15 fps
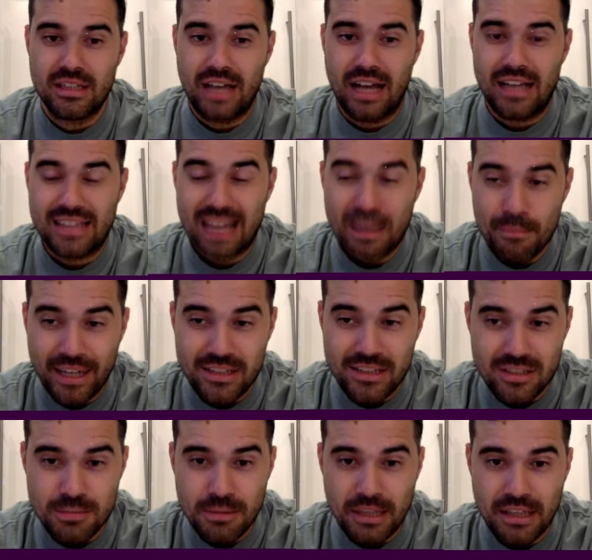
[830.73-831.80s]
And that might
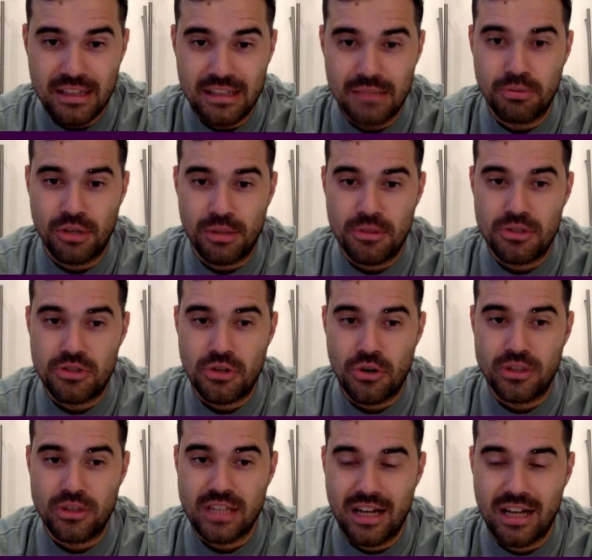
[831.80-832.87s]
just be a little
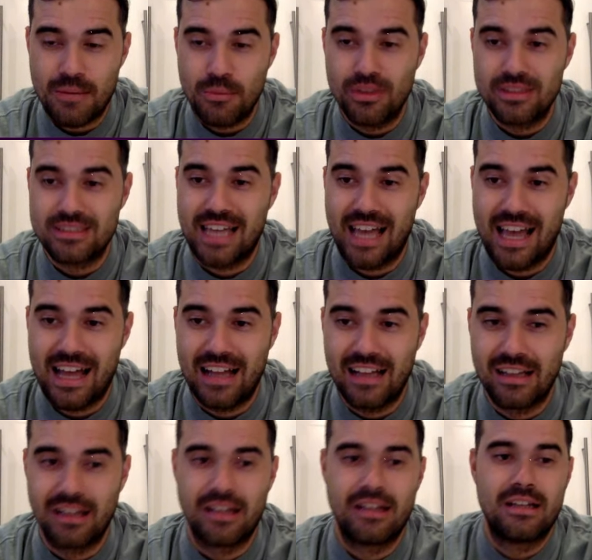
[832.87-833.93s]
premature. Time will
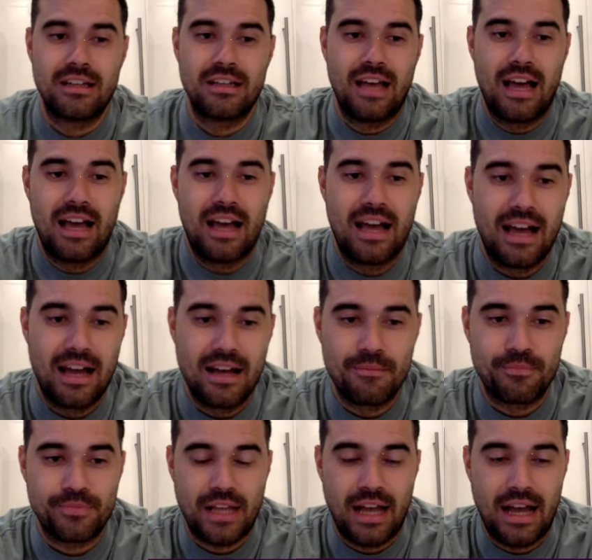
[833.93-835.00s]
tell.
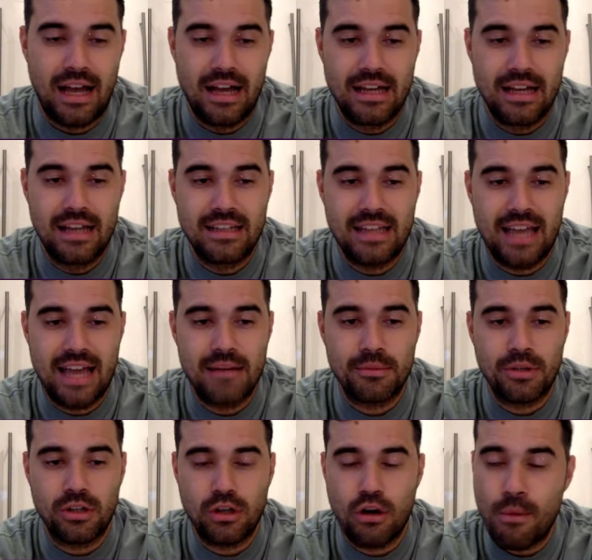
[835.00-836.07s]
In the end, I'm
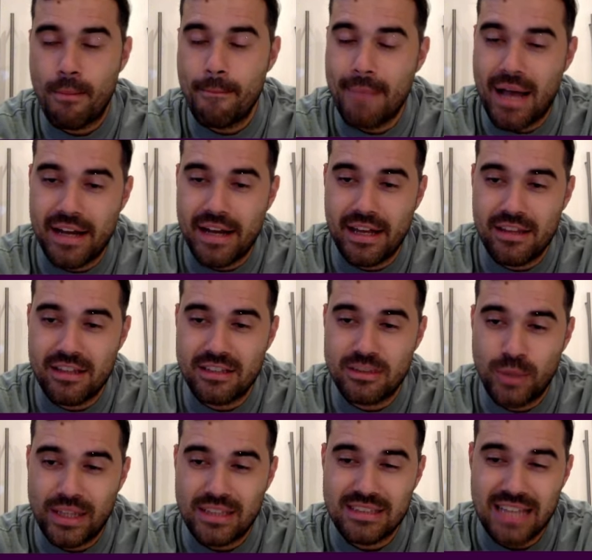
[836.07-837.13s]
going to go with Mane this
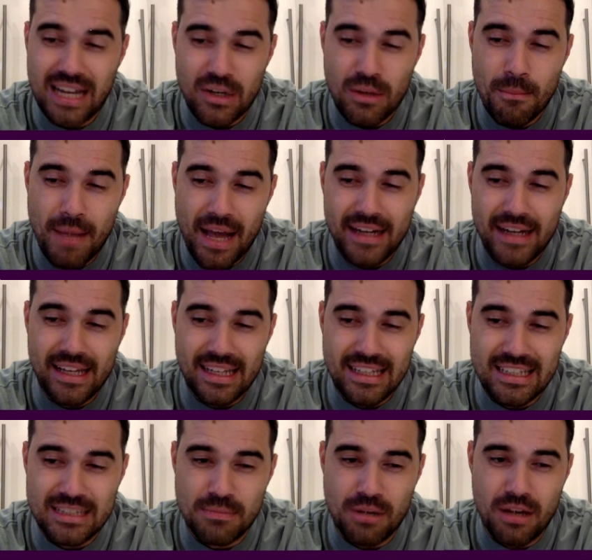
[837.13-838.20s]
week. Sadio Mane
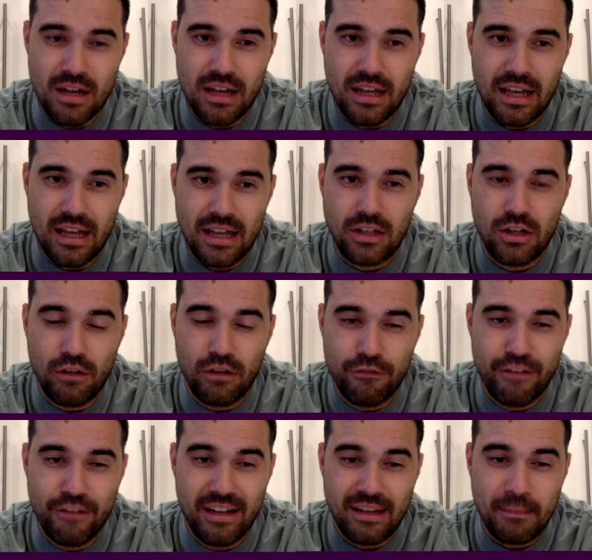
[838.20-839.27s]
is my gut
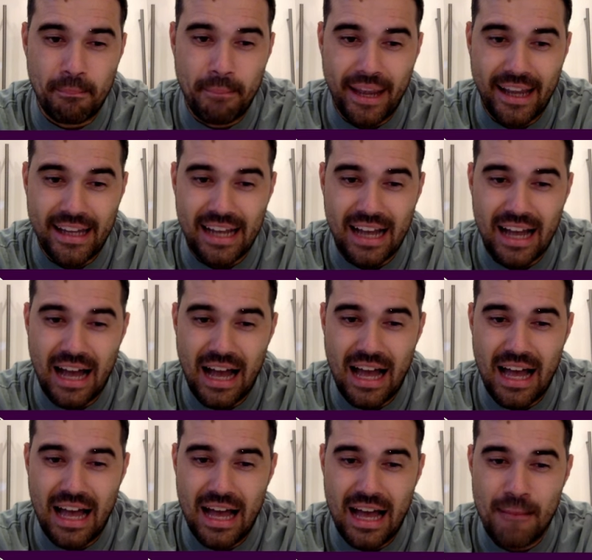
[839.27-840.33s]
feeling pick.
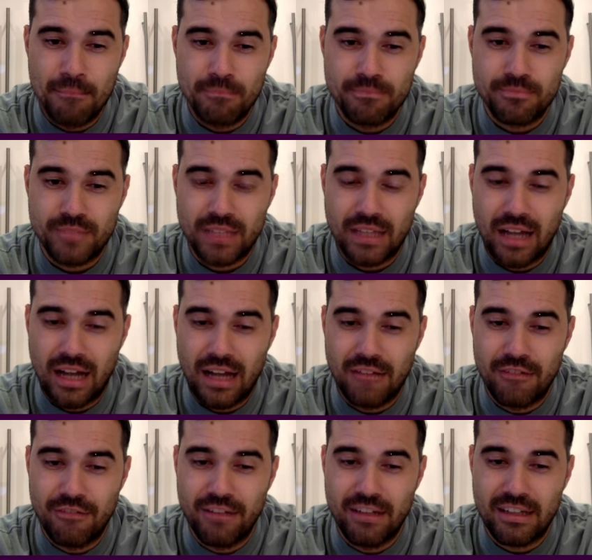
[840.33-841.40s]
I
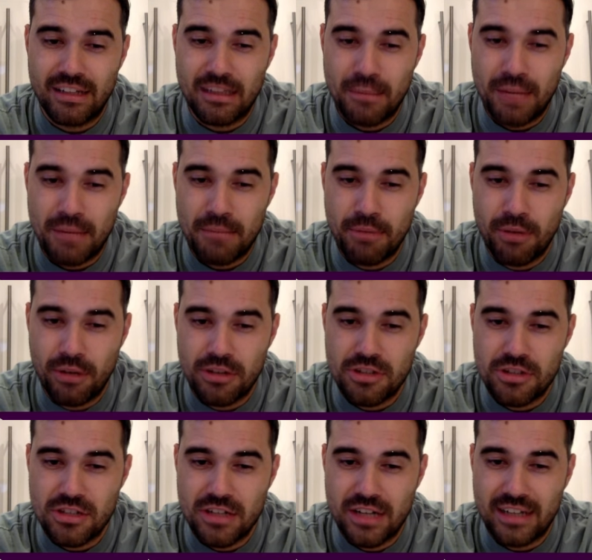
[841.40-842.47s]
feel like he might punish
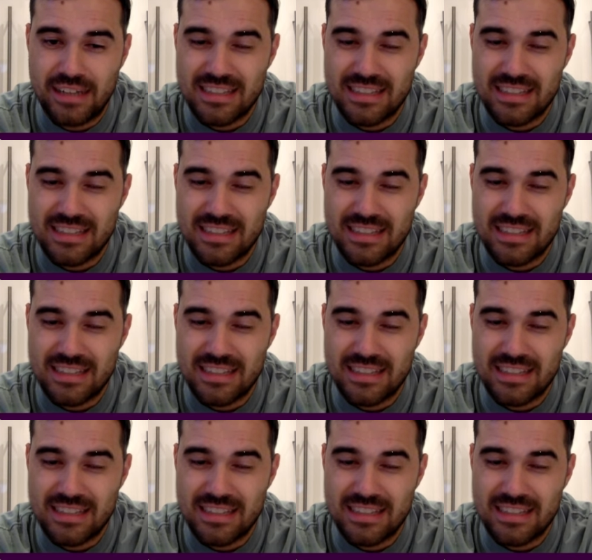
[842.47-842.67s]
United.